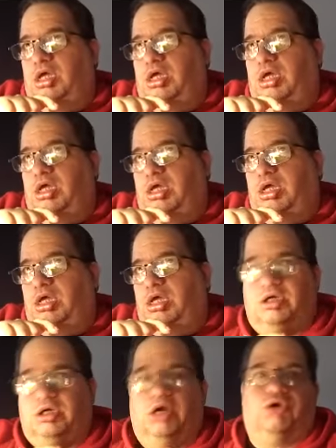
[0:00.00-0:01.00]
here you
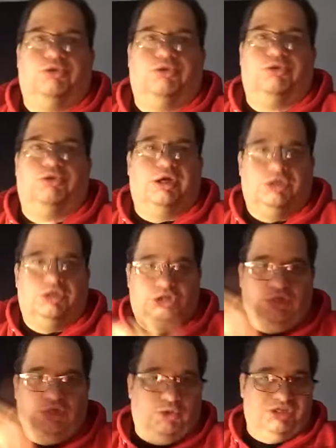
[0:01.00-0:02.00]
go. You want your Star
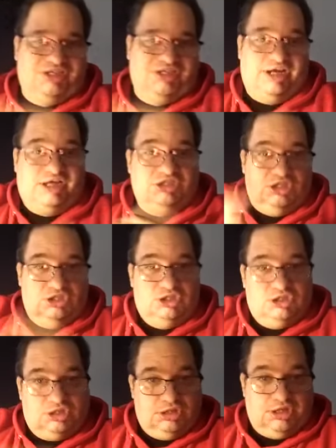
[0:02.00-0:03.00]
Wars connections
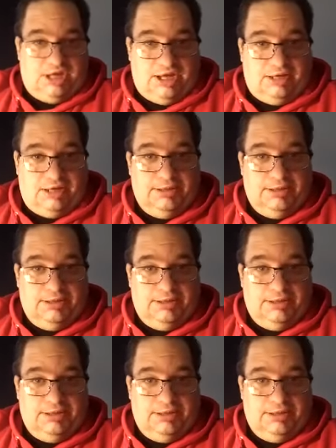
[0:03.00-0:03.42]
today.